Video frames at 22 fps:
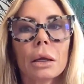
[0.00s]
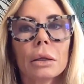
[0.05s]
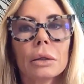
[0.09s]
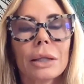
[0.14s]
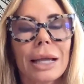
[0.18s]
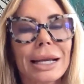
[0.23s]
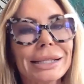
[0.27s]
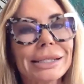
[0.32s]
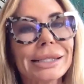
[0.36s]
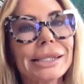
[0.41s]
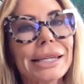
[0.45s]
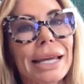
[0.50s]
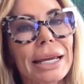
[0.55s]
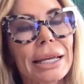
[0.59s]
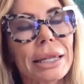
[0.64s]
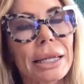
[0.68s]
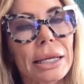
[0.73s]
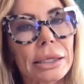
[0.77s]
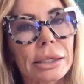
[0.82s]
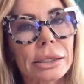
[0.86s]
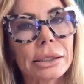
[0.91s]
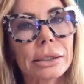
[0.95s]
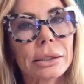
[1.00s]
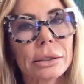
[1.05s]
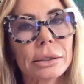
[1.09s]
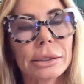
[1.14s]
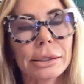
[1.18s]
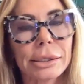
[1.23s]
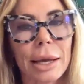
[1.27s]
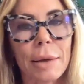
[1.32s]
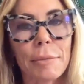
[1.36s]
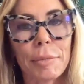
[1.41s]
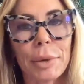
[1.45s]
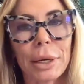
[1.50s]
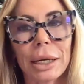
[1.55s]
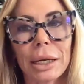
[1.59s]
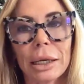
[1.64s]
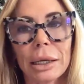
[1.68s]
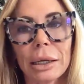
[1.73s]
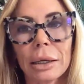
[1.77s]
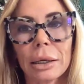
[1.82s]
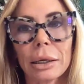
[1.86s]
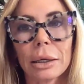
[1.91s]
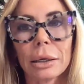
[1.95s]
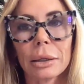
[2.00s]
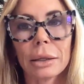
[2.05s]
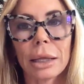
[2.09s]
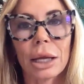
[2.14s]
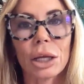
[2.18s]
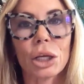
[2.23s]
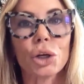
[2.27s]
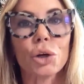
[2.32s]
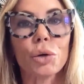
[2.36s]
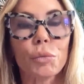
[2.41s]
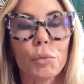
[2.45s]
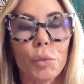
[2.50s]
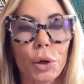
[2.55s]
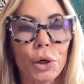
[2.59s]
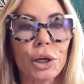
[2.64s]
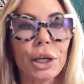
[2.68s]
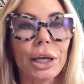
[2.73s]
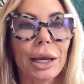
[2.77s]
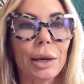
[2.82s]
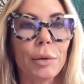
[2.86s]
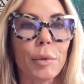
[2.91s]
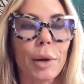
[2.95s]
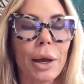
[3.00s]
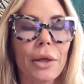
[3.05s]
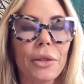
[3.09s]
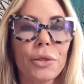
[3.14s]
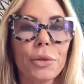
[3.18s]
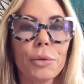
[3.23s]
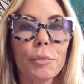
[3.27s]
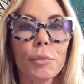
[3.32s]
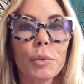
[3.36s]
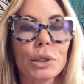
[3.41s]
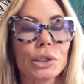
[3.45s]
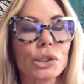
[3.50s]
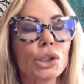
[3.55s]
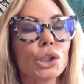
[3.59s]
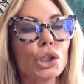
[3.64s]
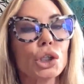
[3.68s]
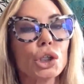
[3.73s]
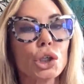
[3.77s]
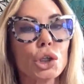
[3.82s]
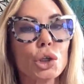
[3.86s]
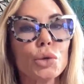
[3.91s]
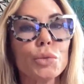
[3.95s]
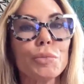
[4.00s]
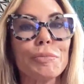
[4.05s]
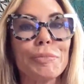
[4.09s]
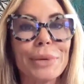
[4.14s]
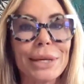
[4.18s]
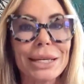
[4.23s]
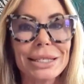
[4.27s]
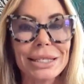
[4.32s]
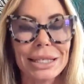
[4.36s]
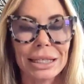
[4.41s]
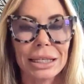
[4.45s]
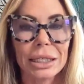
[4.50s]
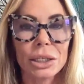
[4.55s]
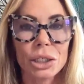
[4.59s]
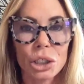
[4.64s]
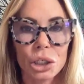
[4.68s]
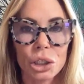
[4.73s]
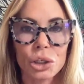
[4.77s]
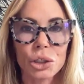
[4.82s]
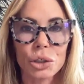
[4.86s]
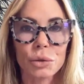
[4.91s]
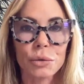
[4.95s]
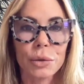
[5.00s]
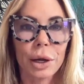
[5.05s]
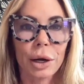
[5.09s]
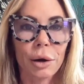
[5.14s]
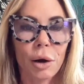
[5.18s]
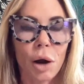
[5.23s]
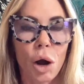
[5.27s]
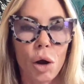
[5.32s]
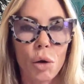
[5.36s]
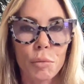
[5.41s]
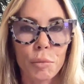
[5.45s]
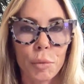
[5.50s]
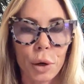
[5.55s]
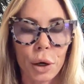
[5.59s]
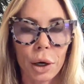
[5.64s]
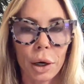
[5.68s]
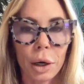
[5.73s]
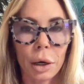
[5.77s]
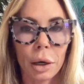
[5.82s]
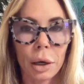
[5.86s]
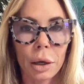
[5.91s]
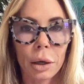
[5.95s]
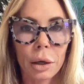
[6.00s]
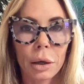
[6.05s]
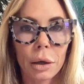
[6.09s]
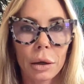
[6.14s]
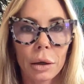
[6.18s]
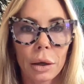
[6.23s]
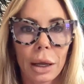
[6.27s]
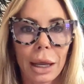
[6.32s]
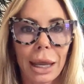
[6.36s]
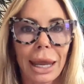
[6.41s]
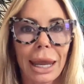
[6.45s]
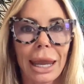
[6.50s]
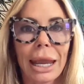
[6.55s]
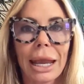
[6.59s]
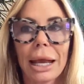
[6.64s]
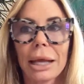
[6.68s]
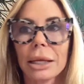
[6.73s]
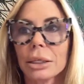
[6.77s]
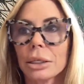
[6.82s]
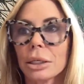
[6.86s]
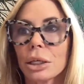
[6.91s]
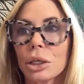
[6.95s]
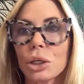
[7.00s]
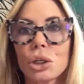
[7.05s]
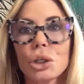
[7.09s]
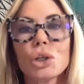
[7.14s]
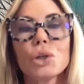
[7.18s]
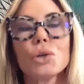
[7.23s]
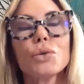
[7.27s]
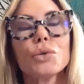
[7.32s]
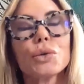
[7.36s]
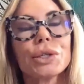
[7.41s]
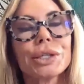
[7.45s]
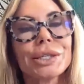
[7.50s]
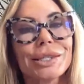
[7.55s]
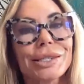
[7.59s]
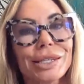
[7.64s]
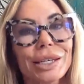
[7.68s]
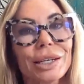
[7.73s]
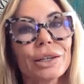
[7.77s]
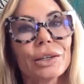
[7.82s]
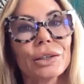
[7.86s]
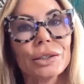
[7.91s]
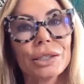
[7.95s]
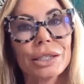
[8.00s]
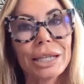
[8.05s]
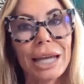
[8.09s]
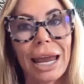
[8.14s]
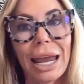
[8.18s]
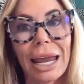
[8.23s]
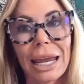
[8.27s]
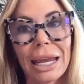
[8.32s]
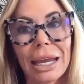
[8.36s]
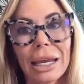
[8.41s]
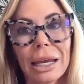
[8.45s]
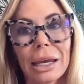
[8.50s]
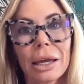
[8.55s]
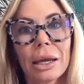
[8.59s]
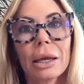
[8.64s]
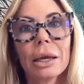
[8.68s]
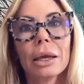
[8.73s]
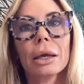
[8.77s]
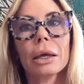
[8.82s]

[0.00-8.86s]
Let's say that somebody that you're working with was too busy to do their homework, and you still take